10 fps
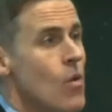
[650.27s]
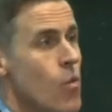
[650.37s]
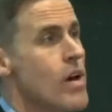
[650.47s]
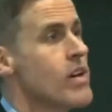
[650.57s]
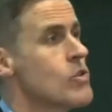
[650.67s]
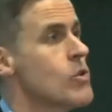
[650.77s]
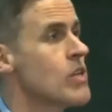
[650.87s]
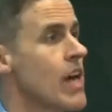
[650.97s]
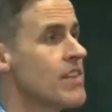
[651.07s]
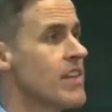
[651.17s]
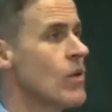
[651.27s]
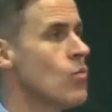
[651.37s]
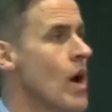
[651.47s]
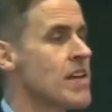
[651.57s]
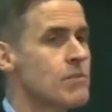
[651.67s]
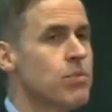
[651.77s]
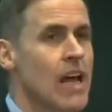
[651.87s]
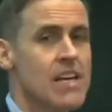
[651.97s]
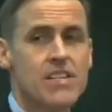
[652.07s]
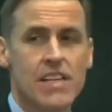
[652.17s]
Why don't you take that waste
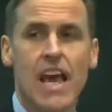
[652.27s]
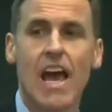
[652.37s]
plastic